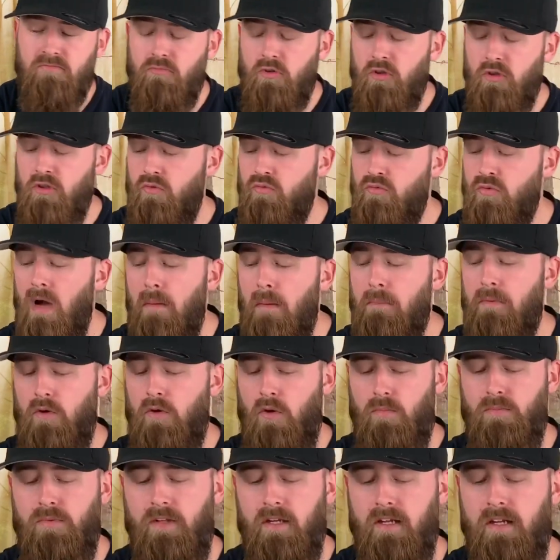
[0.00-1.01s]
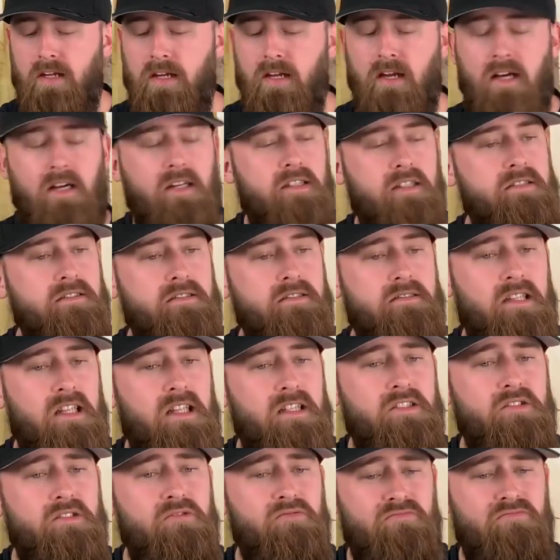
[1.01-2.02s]
we're gonna wrap it up there, and
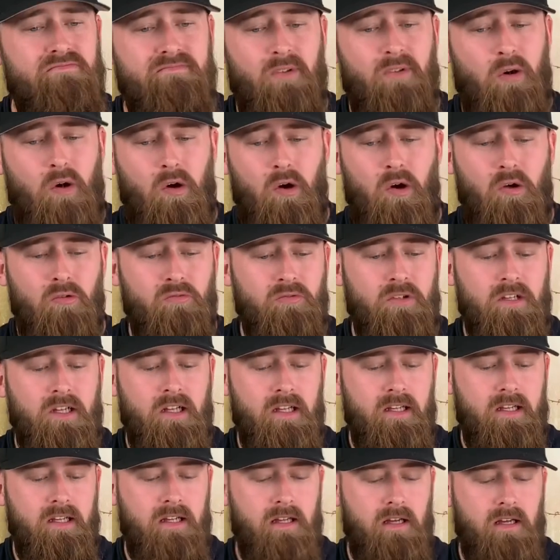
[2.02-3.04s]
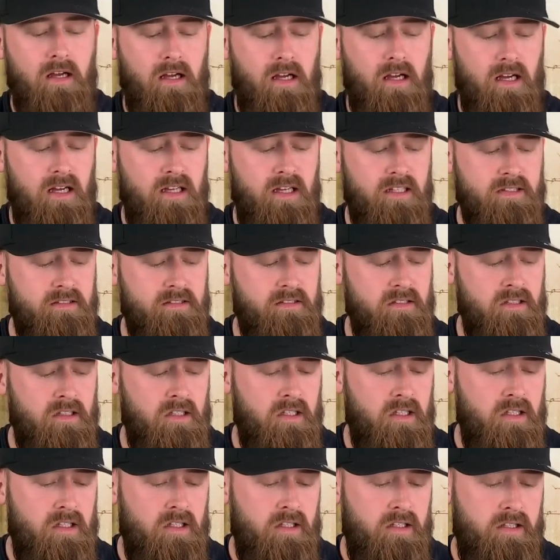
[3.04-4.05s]
that's all really. And
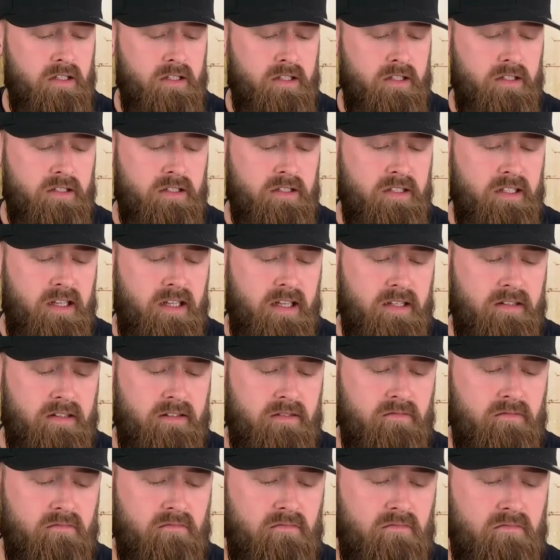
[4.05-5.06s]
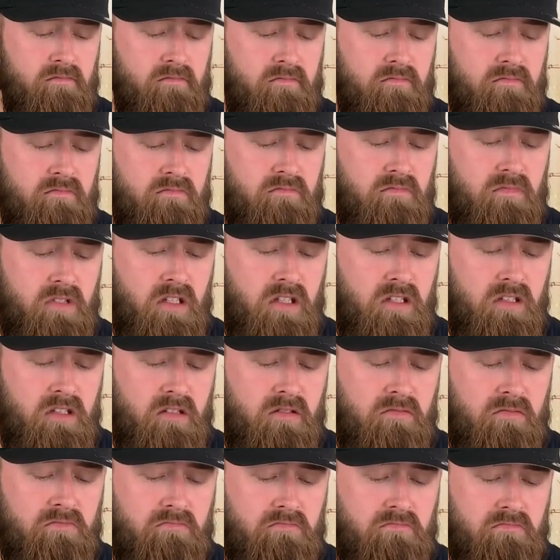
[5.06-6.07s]
yeah,
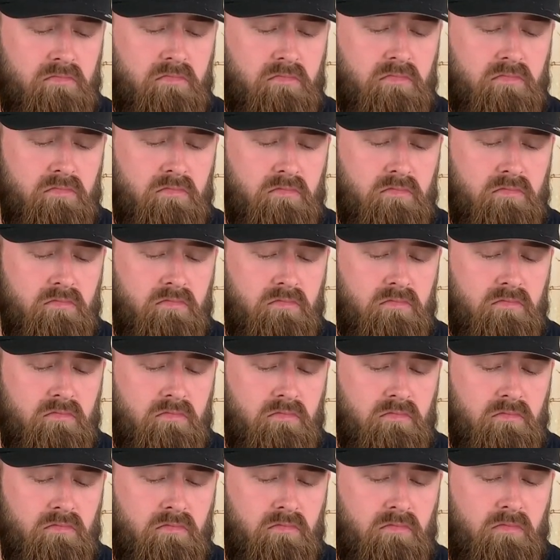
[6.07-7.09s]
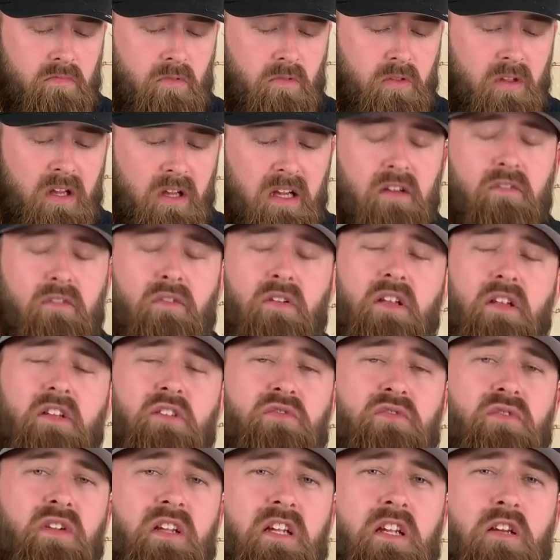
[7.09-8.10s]
the thing for this
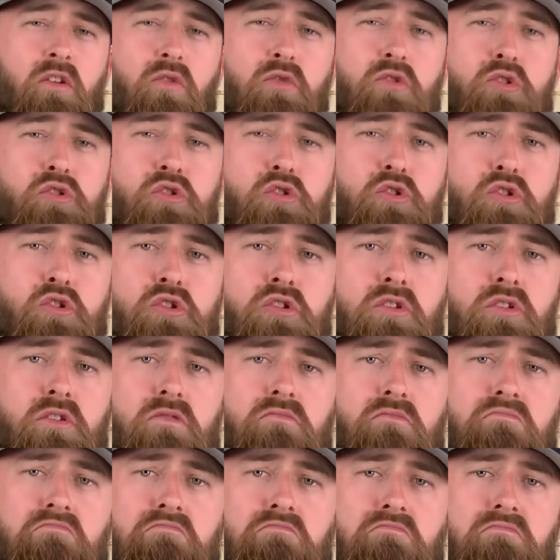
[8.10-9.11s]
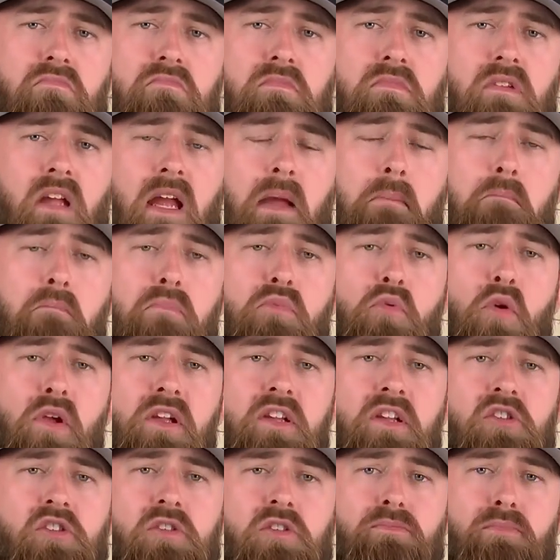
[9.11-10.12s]
video was just
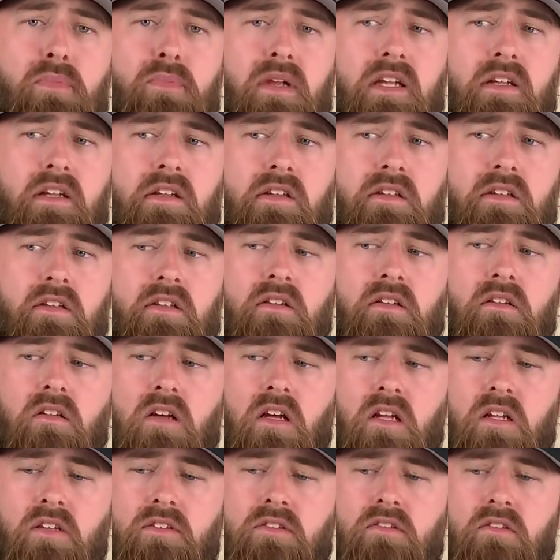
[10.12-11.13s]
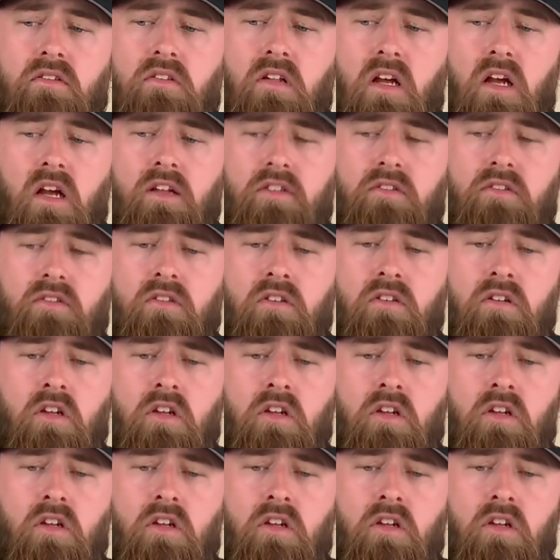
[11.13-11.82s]
embrace your beard, and